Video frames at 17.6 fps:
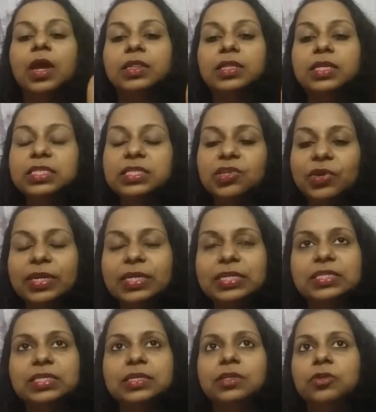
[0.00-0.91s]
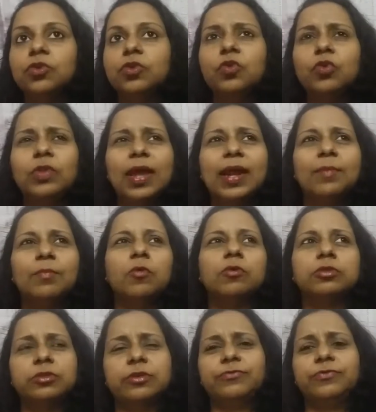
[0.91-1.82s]
this green tea, you know that
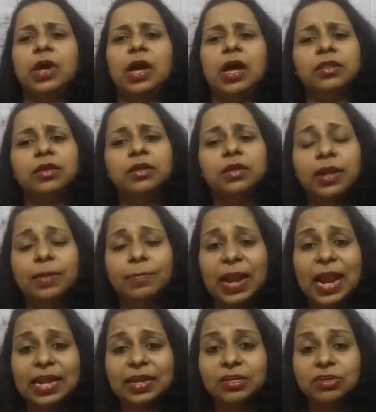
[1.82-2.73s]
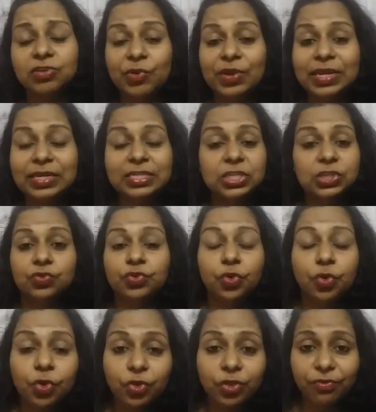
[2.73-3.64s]
most of the other branded green tea,
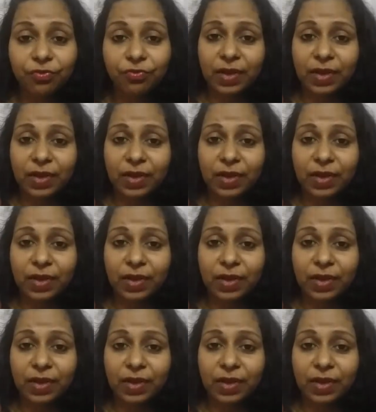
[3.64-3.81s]
you don't know the